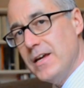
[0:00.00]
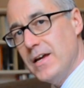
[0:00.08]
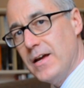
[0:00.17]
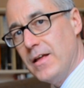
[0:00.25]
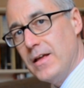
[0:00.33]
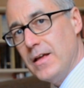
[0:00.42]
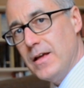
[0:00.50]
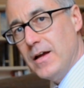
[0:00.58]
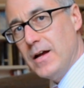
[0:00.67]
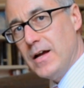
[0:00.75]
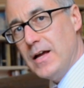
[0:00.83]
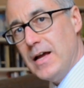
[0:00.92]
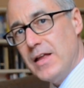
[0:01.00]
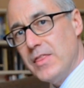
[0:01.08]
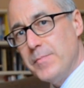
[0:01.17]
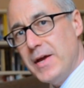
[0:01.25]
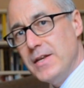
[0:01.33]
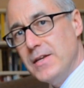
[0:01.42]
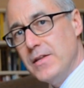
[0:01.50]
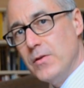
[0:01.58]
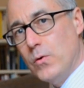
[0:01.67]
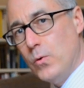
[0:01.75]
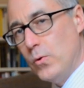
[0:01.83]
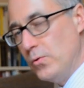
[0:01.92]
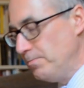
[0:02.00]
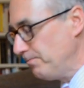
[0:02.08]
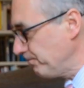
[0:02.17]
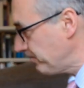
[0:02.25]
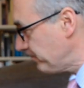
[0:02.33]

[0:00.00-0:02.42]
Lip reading: here at the bend in the horn.